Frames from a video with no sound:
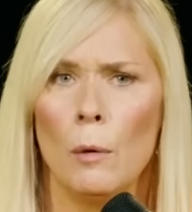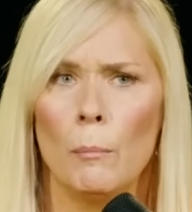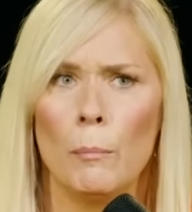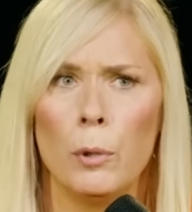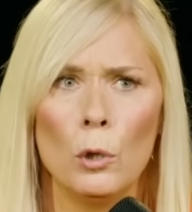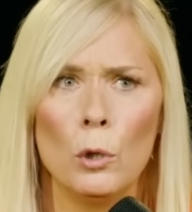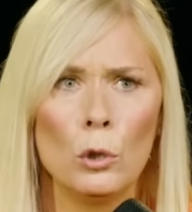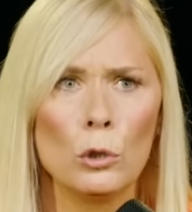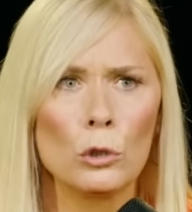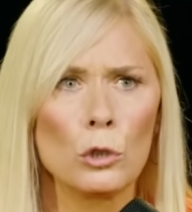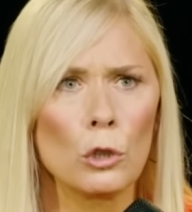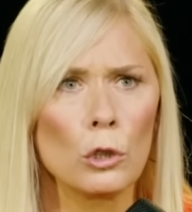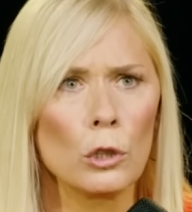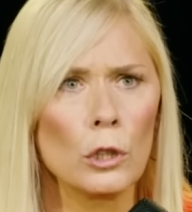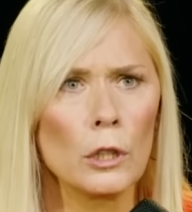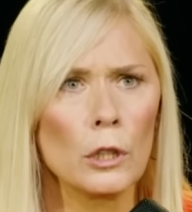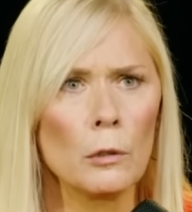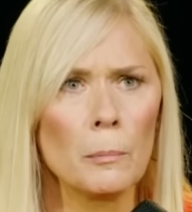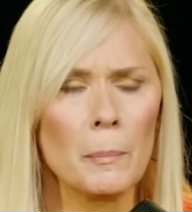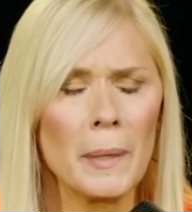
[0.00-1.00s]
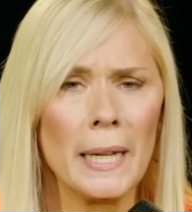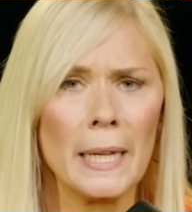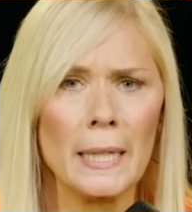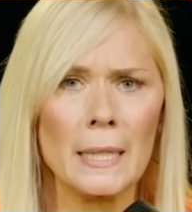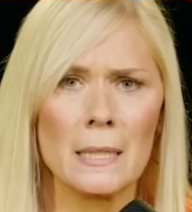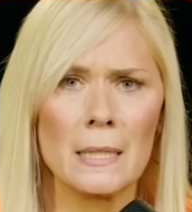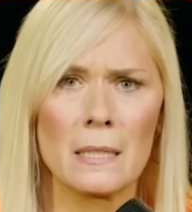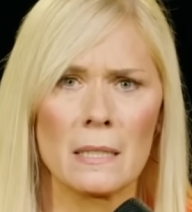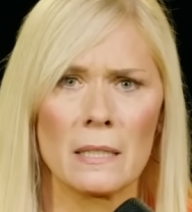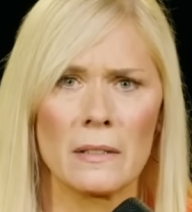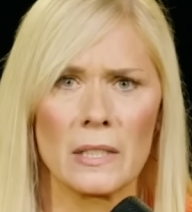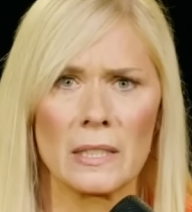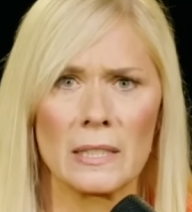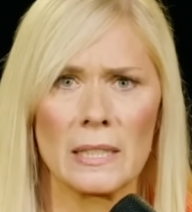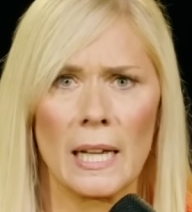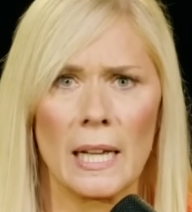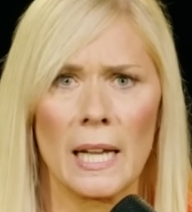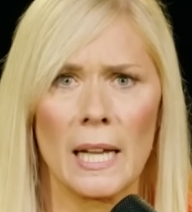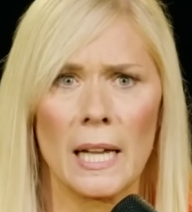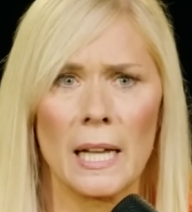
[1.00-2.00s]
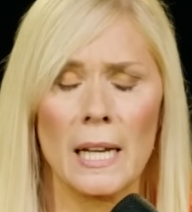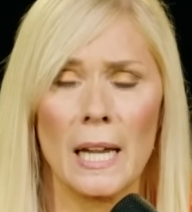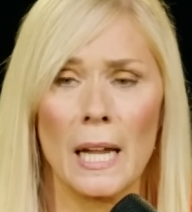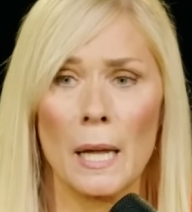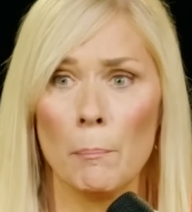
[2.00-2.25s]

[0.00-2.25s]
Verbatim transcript: pulled her little panties to the side,